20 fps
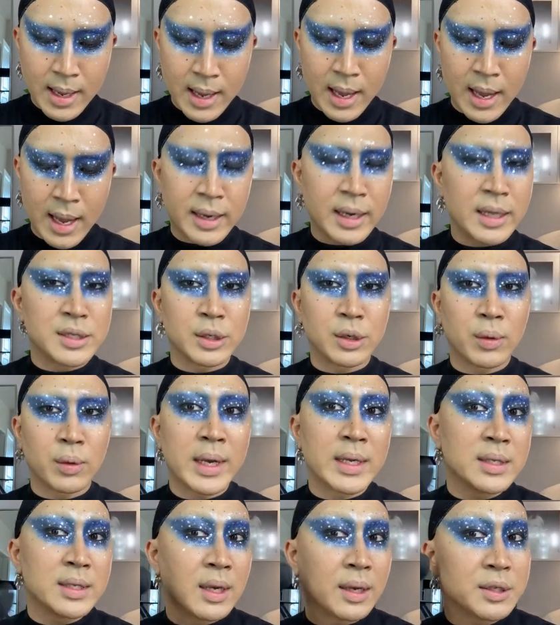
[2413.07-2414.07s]
And it's a
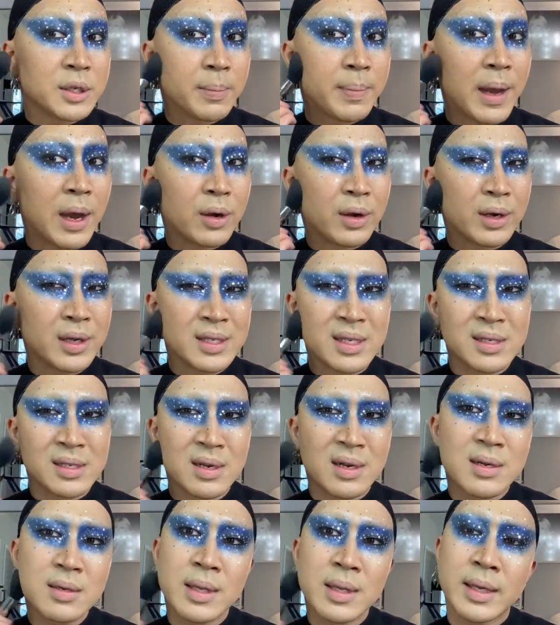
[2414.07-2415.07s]
great touch-up powder because it's
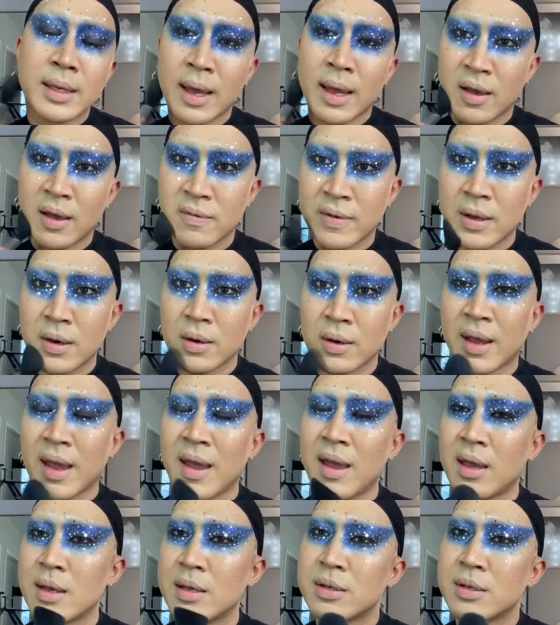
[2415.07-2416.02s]
not like heavy or cakey,